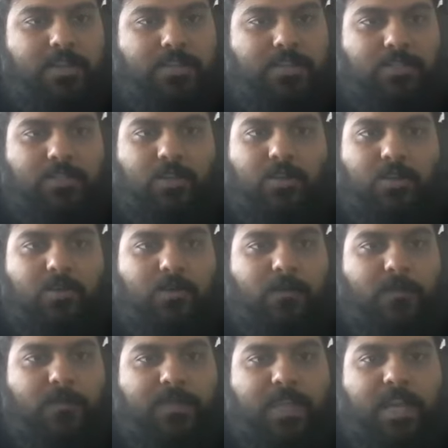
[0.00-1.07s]
So
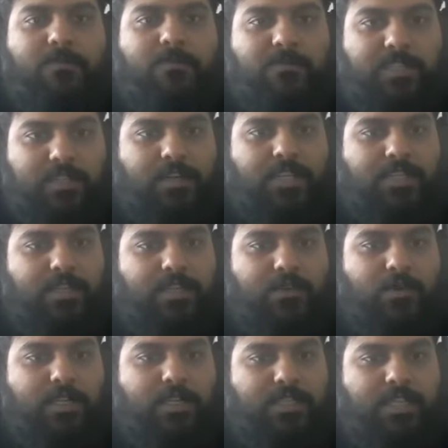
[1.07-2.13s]
yeah, just reach out
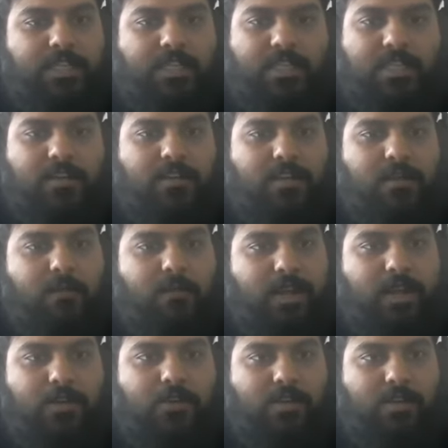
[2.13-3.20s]
to us, and then
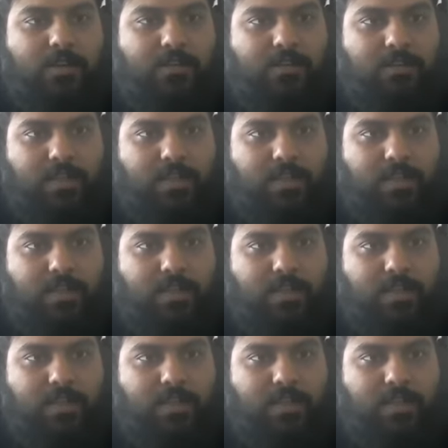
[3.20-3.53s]
depending on